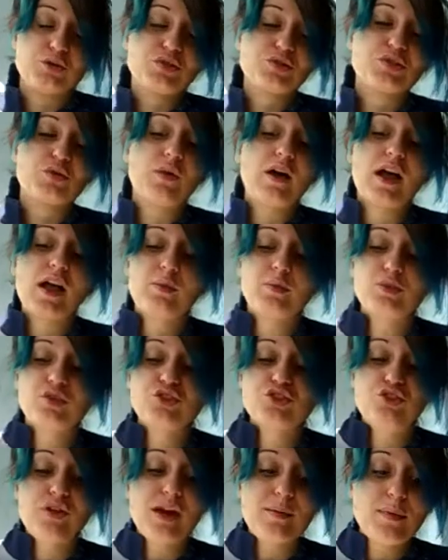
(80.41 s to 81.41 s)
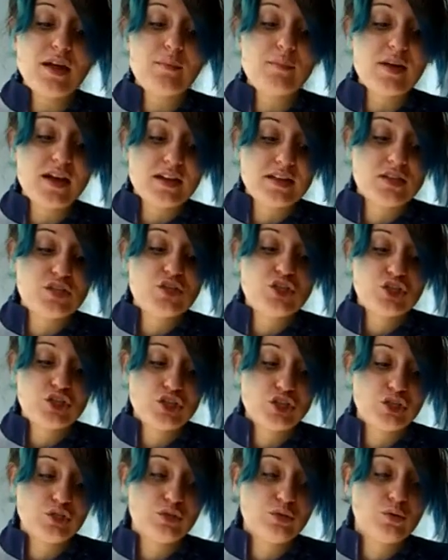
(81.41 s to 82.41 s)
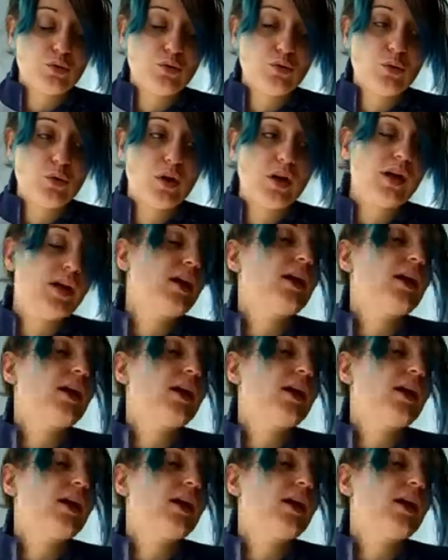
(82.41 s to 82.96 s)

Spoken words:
So I will try my best to